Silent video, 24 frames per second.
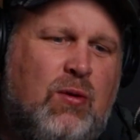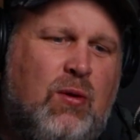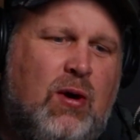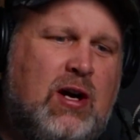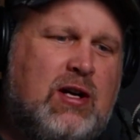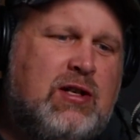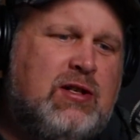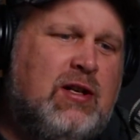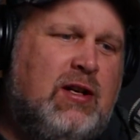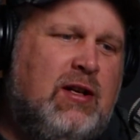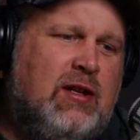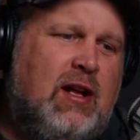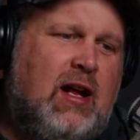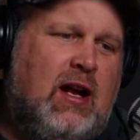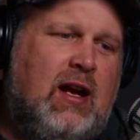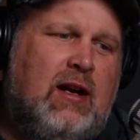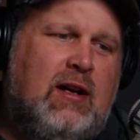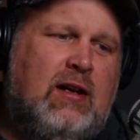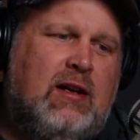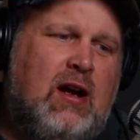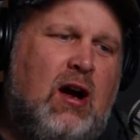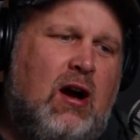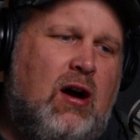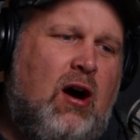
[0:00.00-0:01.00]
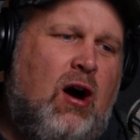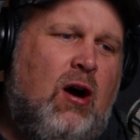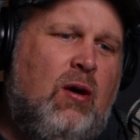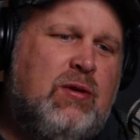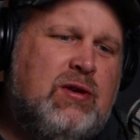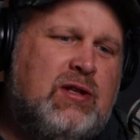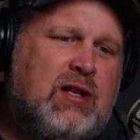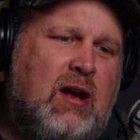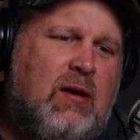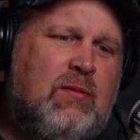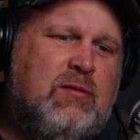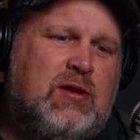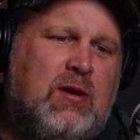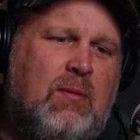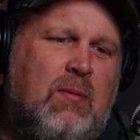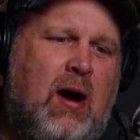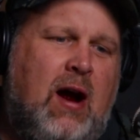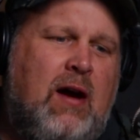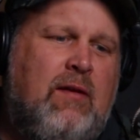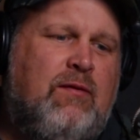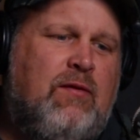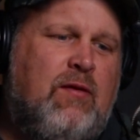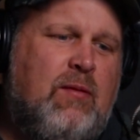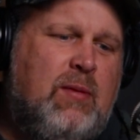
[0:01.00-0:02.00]
question that always comes to
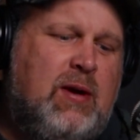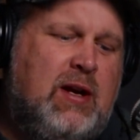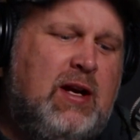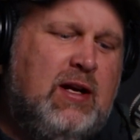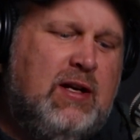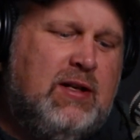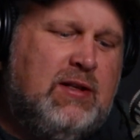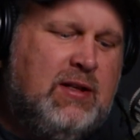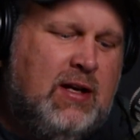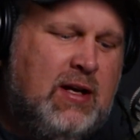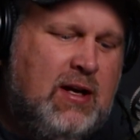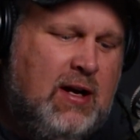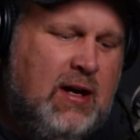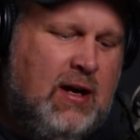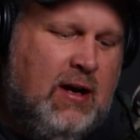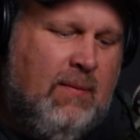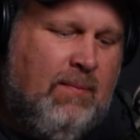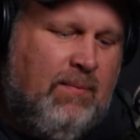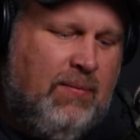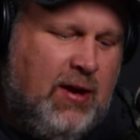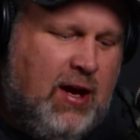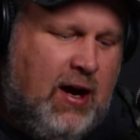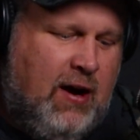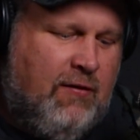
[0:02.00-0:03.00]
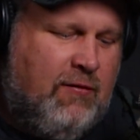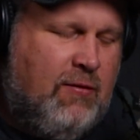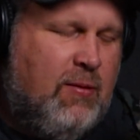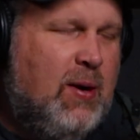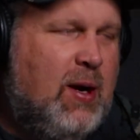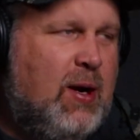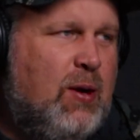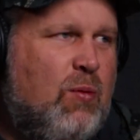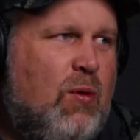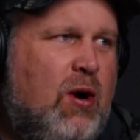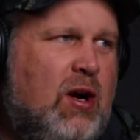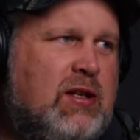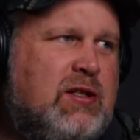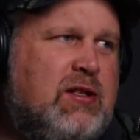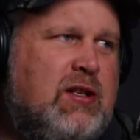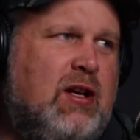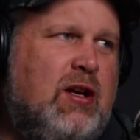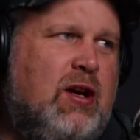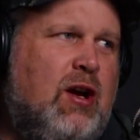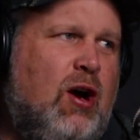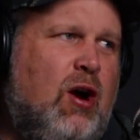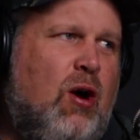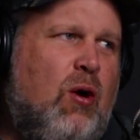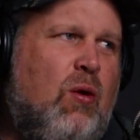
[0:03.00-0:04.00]
mind for me is everybody wants to
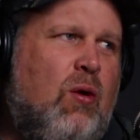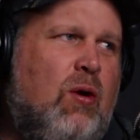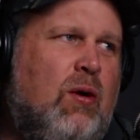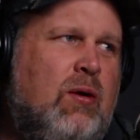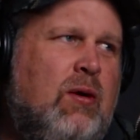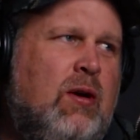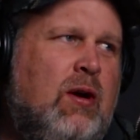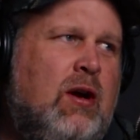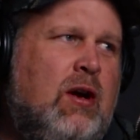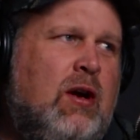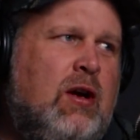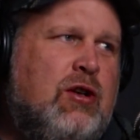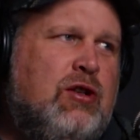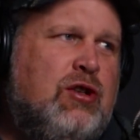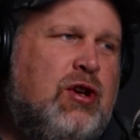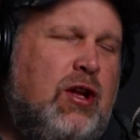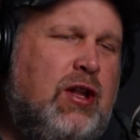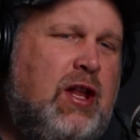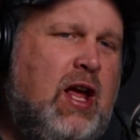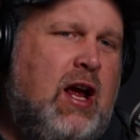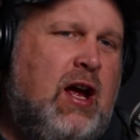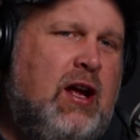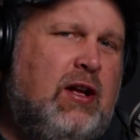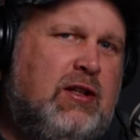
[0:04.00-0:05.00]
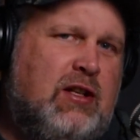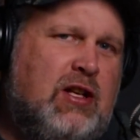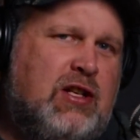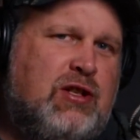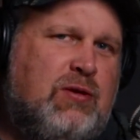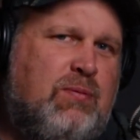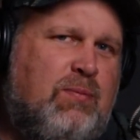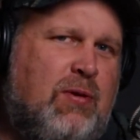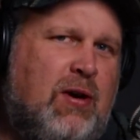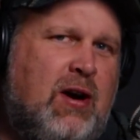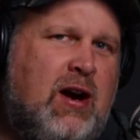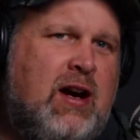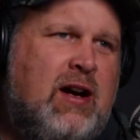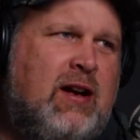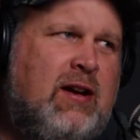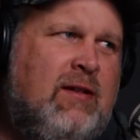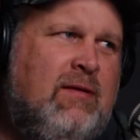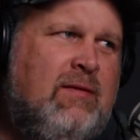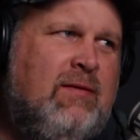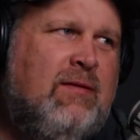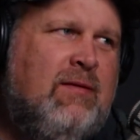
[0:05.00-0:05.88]
know, should they hunt the spring